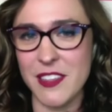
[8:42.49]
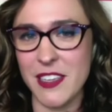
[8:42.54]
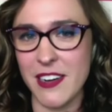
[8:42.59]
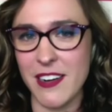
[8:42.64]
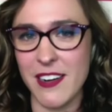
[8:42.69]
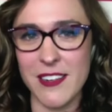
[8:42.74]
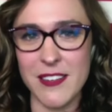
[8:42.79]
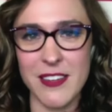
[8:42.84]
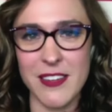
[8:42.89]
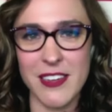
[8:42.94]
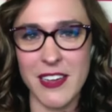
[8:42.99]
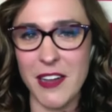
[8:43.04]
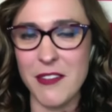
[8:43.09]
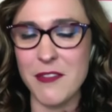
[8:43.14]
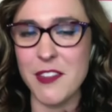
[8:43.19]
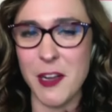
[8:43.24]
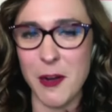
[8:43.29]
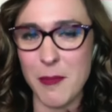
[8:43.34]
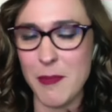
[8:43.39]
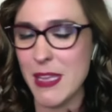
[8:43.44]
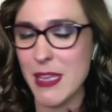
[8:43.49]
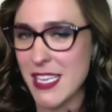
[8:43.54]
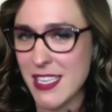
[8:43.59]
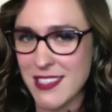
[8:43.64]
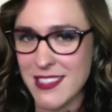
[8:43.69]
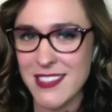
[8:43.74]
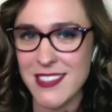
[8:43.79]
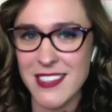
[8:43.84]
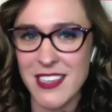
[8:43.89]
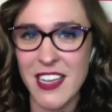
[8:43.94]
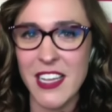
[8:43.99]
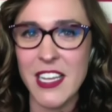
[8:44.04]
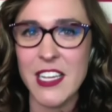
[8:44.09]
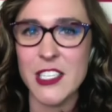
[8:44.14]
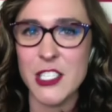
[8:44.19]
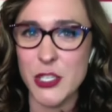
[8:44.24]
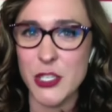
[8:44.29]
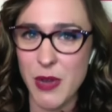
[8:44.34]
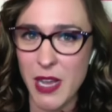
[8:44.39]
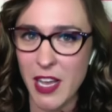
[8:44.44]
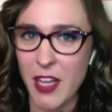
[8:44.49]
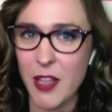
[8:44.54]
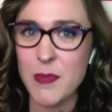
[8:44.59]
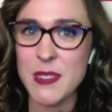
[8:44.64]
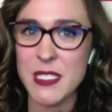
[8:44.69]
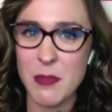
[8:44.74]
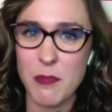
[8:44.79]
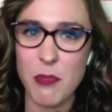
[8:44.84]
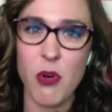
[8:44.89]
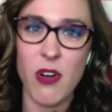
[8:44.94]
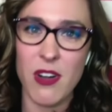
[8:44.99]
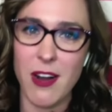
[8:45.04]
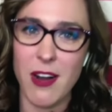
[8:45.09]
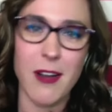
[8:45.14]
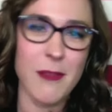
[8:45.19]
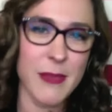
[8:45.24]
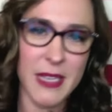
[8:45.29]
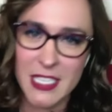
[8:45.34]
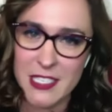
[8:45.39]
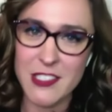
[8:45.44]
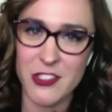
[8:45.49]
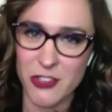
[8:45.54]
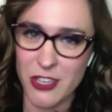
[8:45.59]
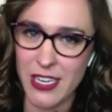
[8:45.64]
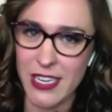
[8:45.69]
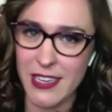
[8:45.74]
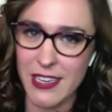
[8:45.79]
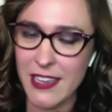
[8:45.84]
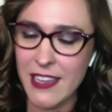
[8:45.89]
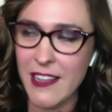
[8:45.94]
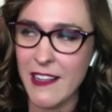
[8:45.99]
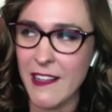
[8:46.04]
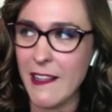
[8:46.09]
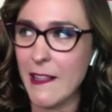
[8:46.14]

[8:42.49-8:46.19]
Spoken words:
of their means to help support our ministry.